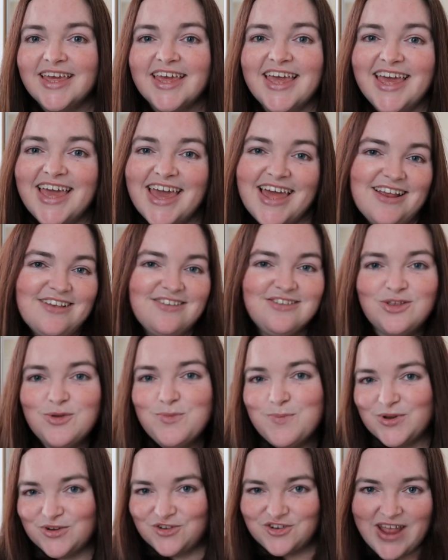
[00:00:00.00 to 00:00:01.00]
can get a
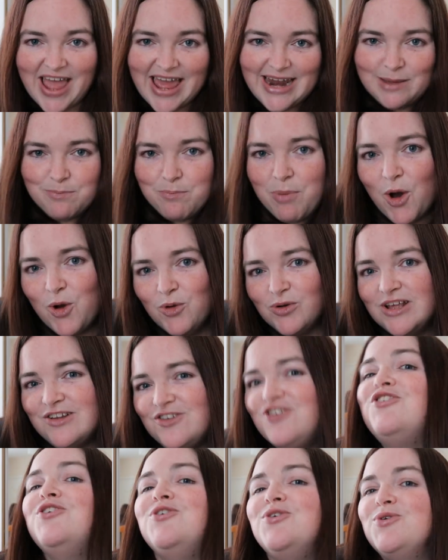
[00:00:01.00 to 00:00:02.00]
super shiny pony
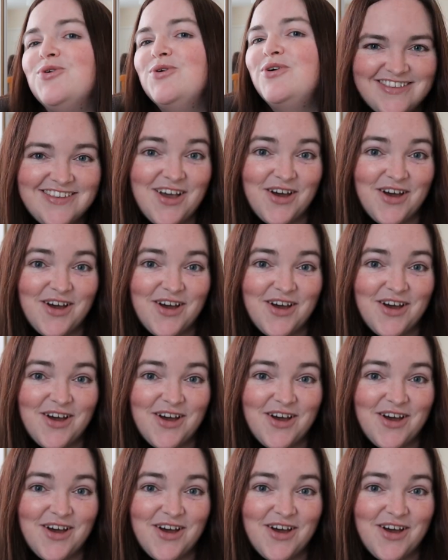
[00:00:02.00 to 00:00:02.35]
too.